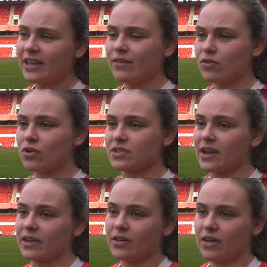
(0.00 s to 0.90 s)
Yeah, of course.
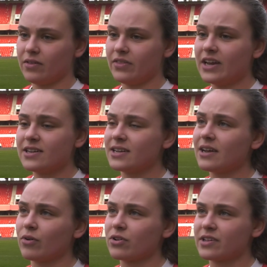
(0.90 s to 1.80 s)
Like, at the end of the
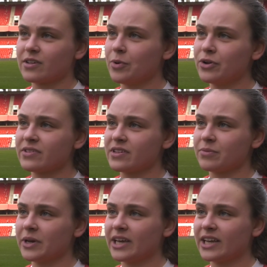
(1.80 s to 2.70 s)
day, we've got 6 points
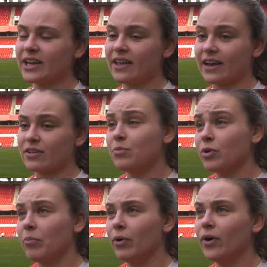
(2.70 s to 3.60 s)
this week and that's
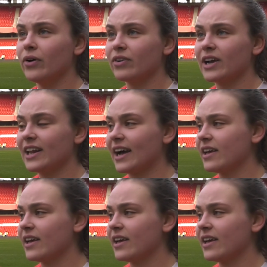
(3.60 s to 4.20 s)
more important, really.